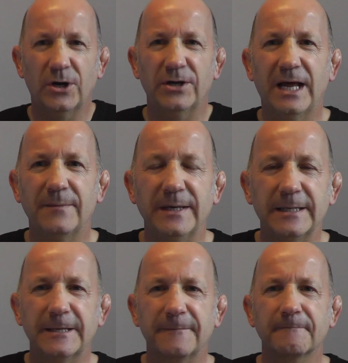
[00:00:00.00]

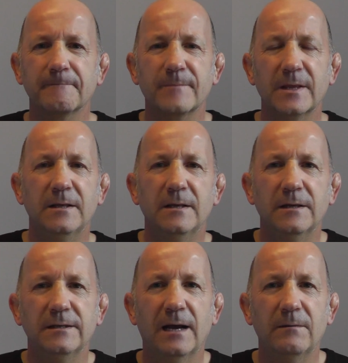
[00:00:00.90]
dynamic.
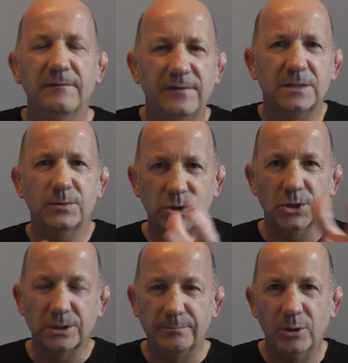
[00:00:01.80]
Now, if this was
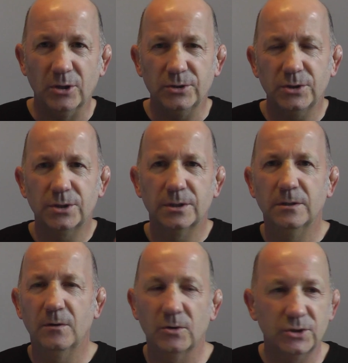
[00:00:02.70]
just a punch
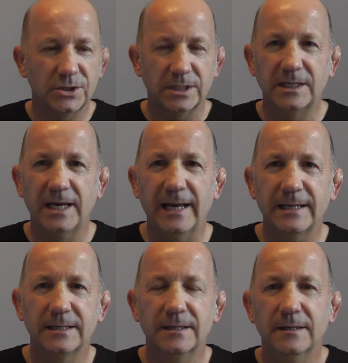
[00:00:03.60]
or just a
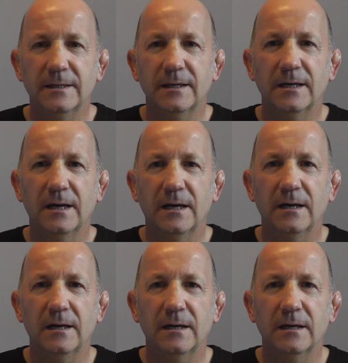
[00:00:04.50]
kick,
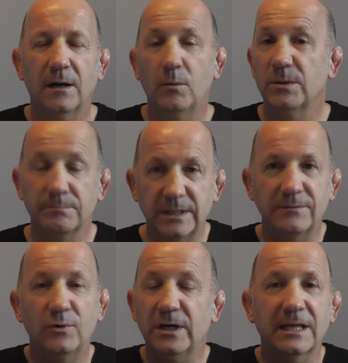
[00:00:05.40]
I wouldn't be
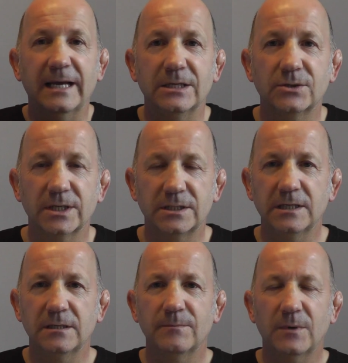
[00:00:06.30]
really that
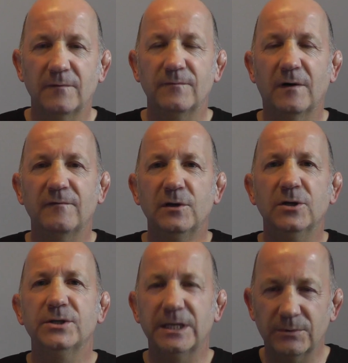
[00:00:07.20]
interested. I've
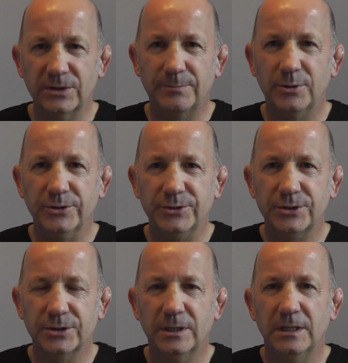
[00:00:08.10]
learnt it with a
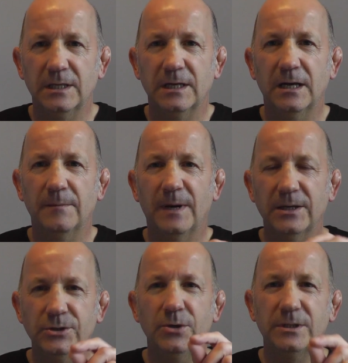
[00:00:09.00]
punch,
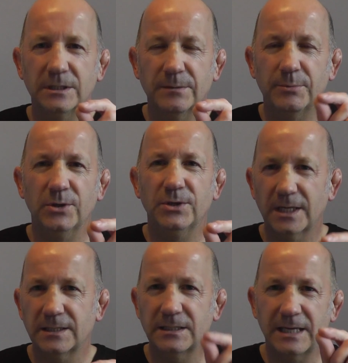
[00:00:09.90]
and using the punch
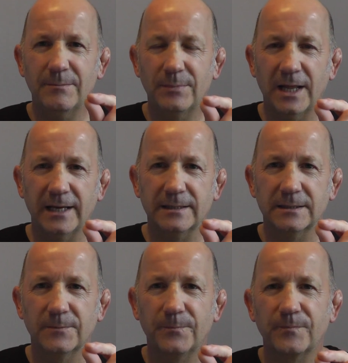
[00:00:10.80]
as a template.